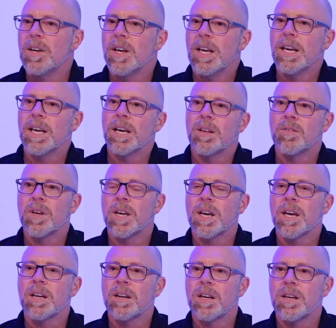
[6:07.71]
And they
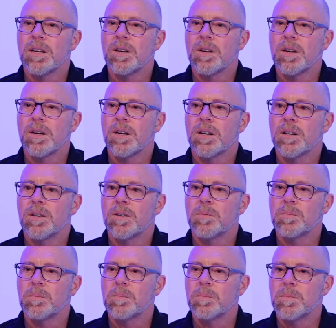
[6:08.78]
had a
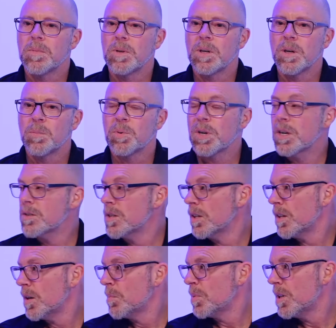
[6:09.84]
production
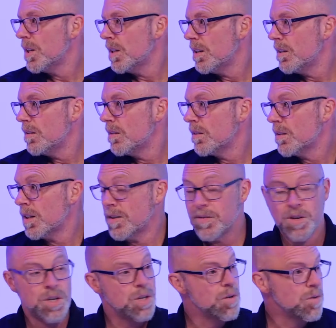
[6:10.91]
company out of
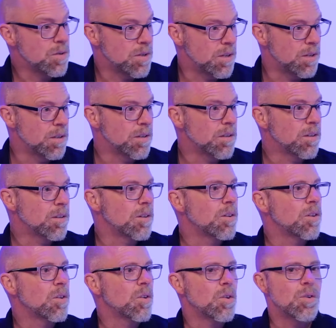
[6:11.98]
Houston
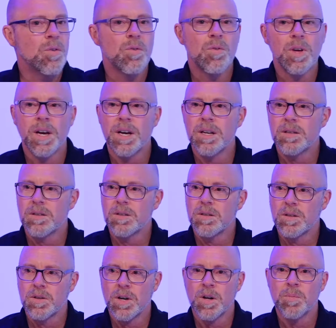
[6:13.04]
that
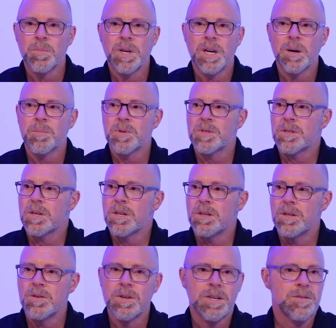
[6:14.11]
called me up and said,
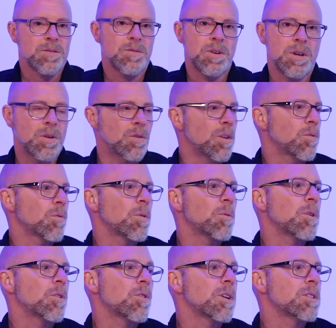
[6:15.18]
you guys are the only
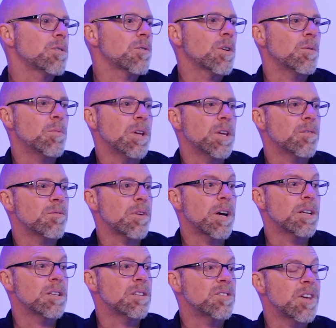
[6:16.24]
3-wall green screen we can
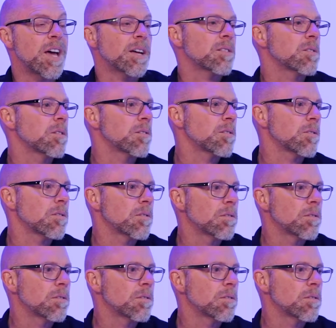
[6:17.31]
find in Texas.